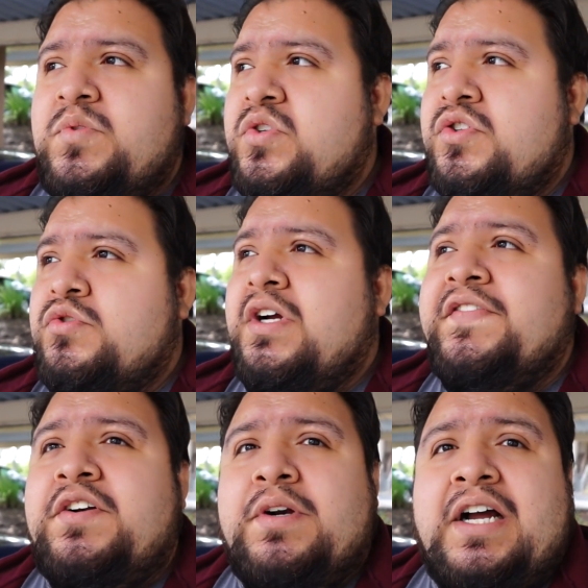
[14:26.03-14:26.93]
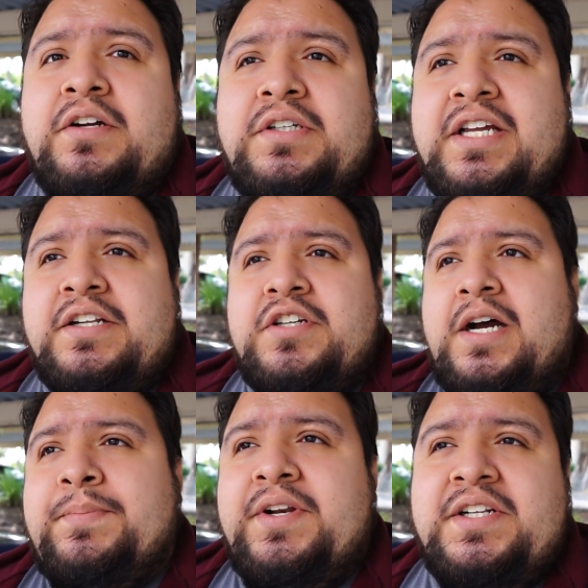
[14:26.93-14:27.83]
just drive it around, get it to
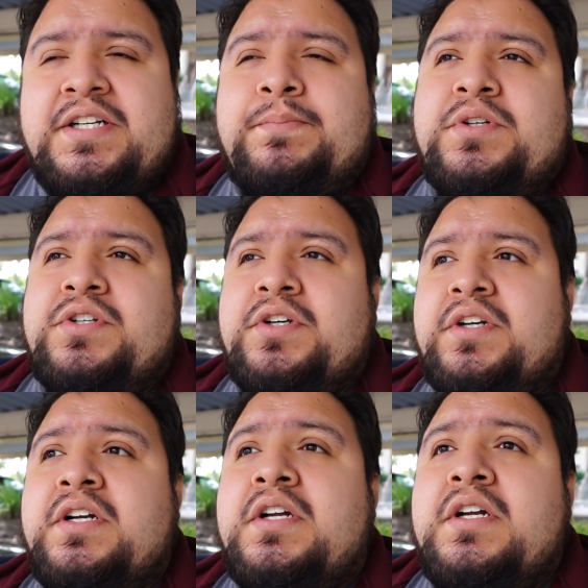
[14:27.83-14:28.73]
operating temperature.